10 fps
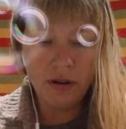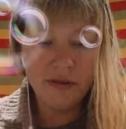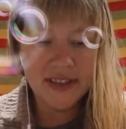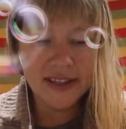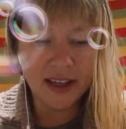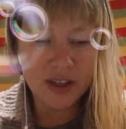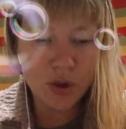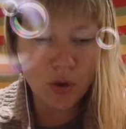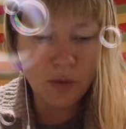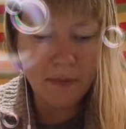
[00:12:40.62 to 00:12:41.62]
of
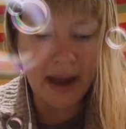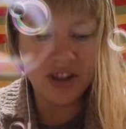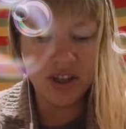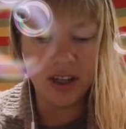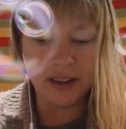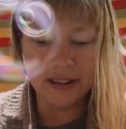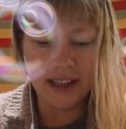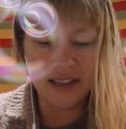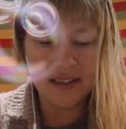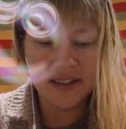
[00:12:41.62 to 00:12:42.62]
Sexual Magic. Let's